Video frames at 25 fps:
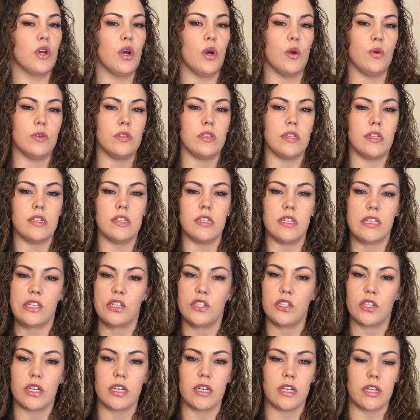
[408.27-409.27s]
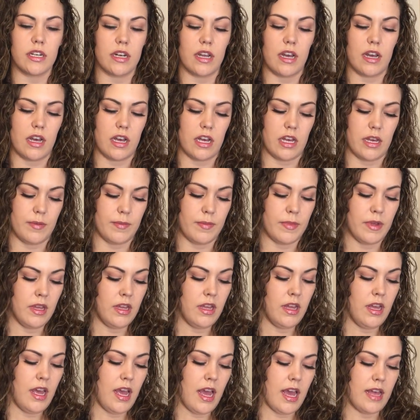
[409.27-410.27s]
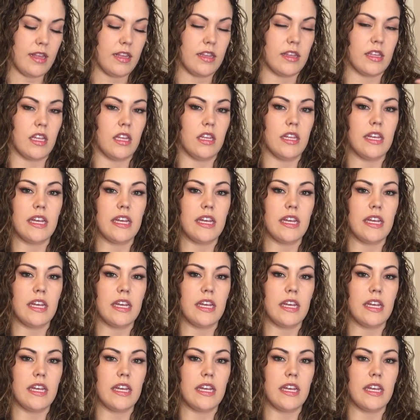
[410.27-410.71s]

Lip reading: cozy t-shirt. I think the